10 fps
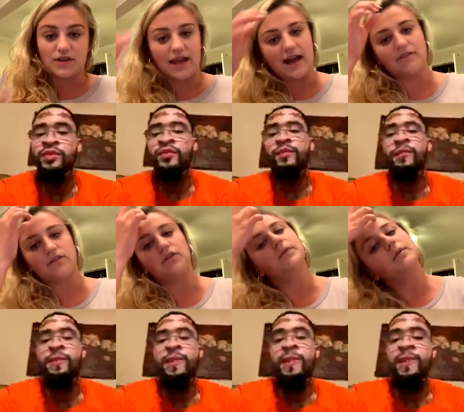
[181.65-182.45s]
Speaker 1: have a
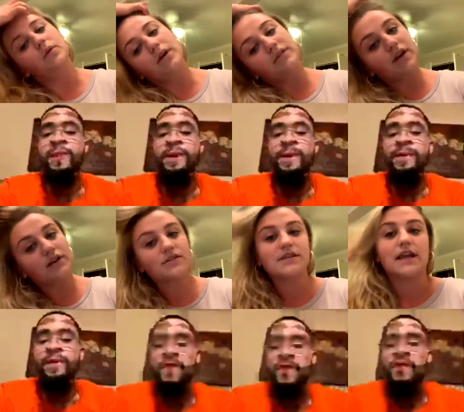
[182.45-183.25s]
little bit more of an
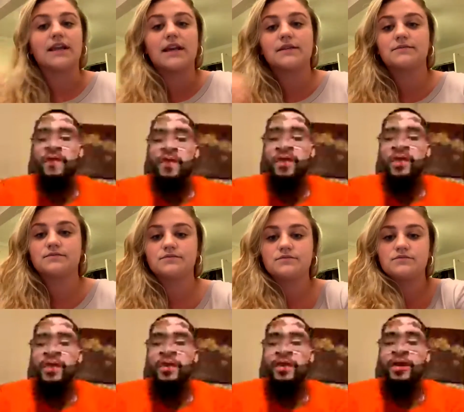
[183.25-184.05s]
understanding?
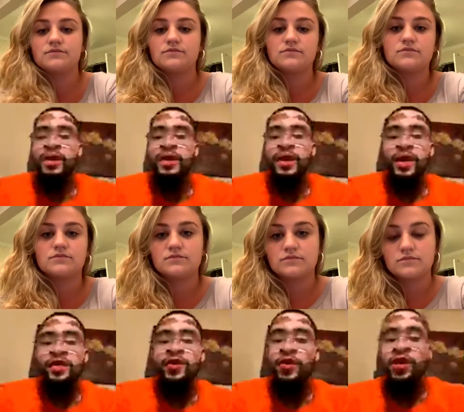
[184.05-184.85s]
Speaker 2: Yeah, of
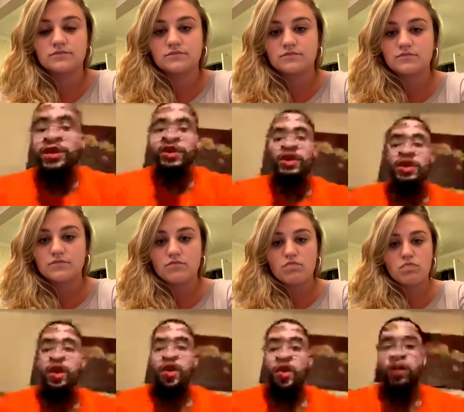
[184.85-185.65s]
course.
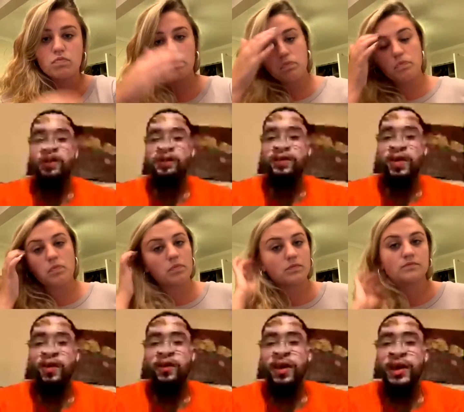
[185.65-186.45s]
So,
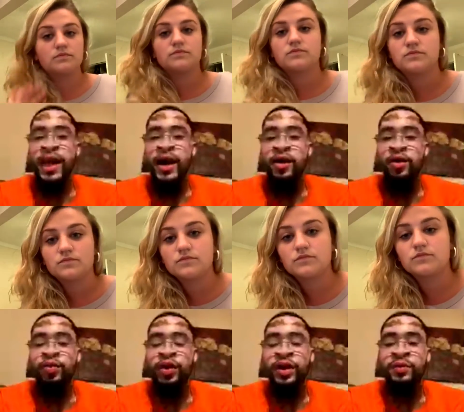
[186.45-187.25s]
vitiligo
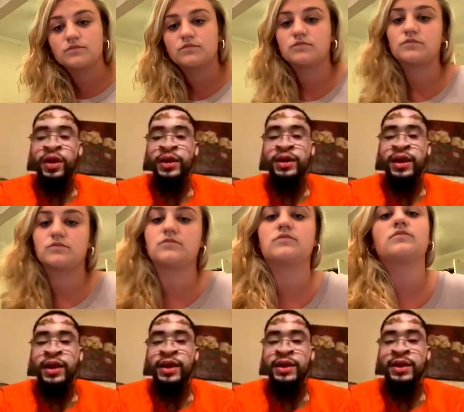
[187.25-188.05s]
pretty much
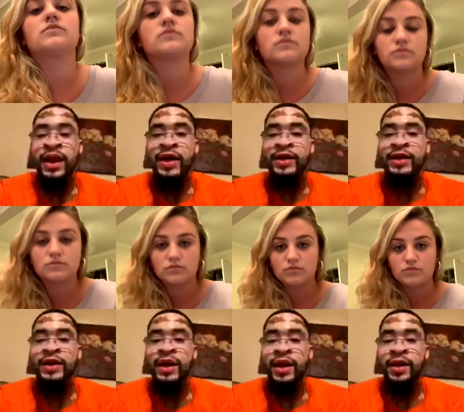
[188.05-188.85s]
is a
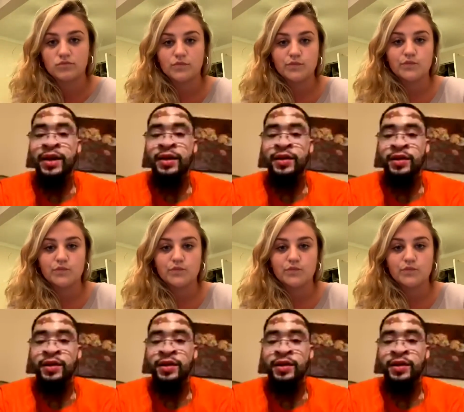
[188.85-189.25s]
skin